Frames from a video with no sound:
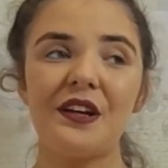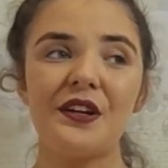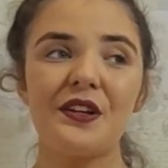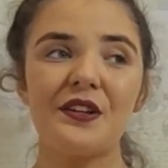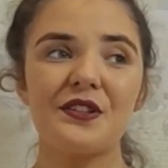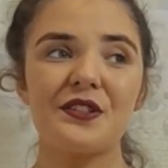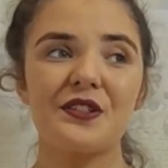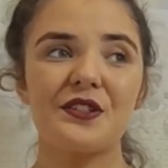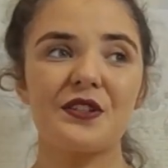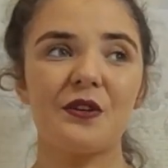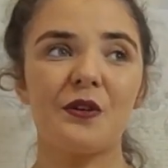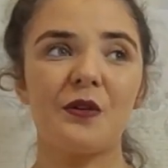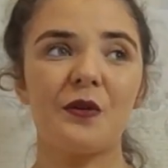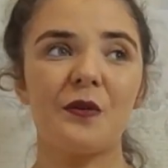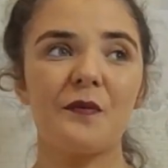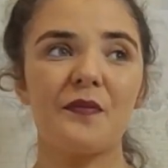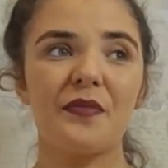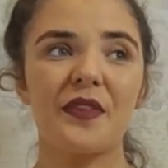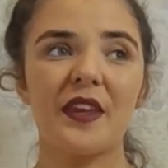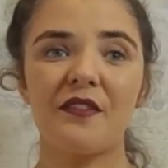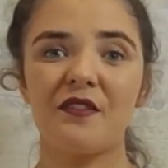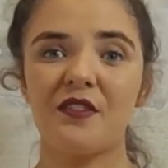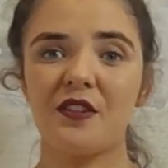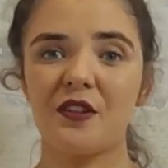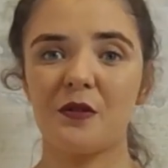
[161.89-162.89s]
So
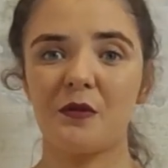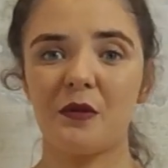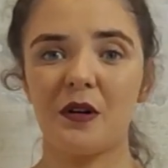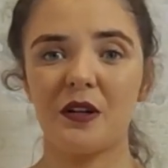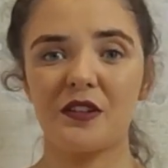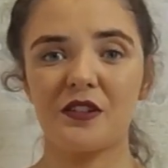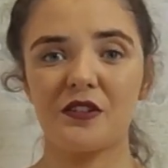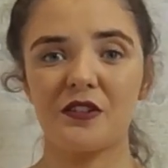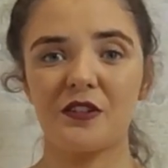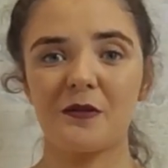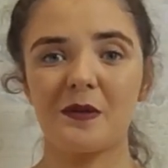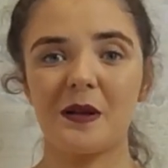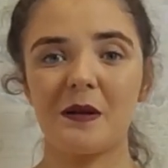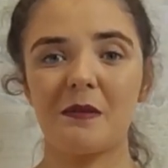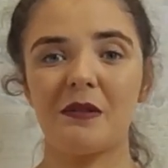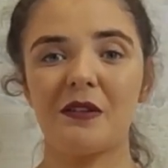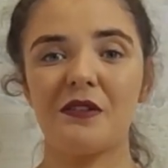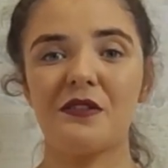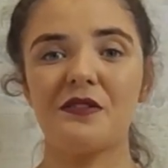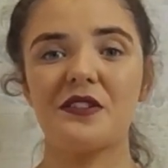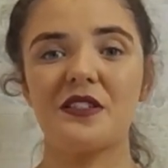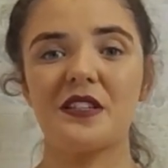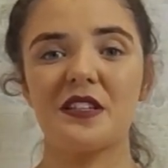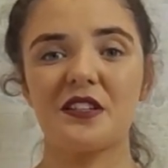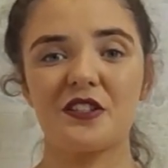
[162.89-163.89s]
if you don't want other people
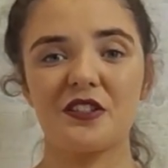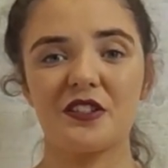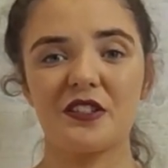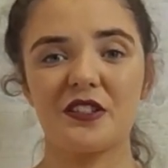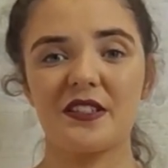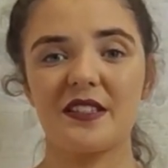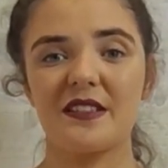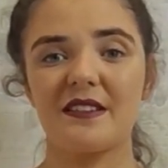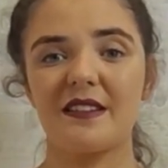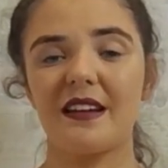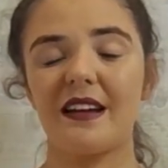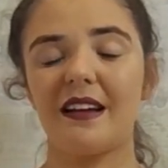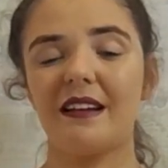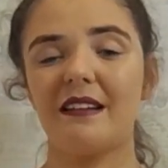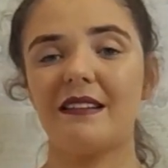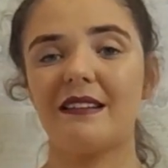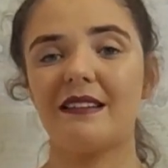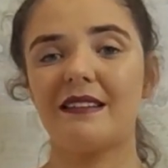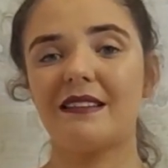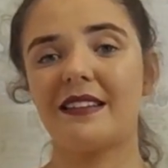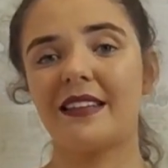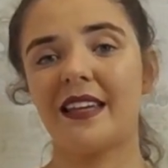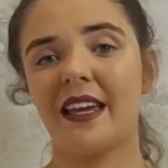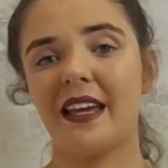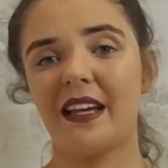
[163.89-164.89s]
using it, just
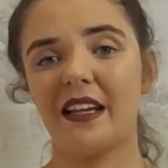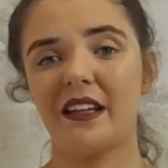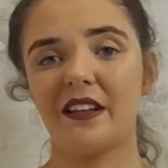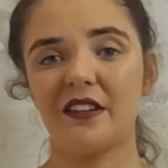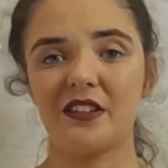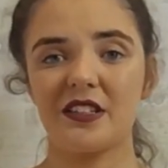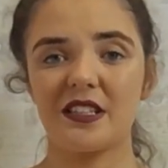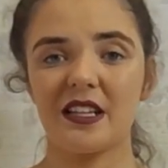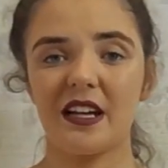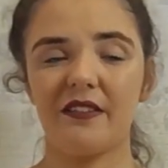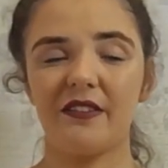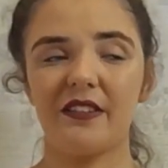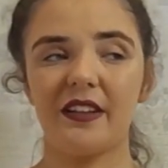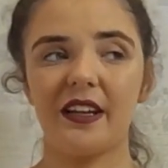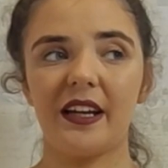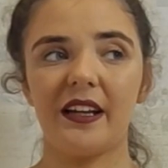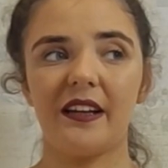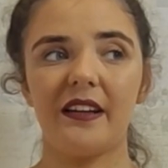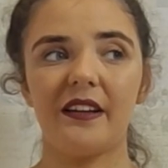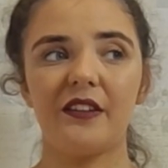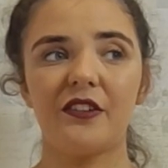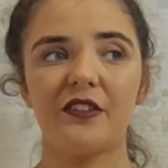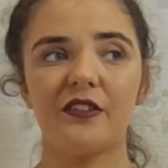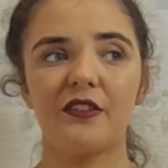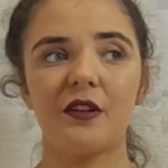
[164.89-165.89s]
take it yourself and hide it
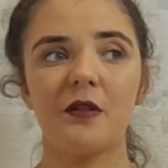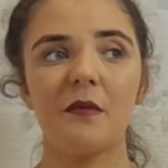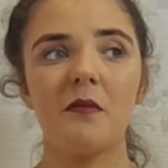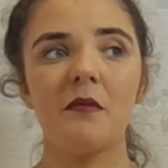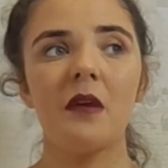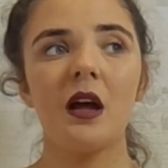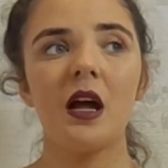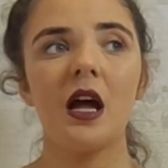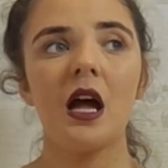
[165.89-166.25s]
in your room.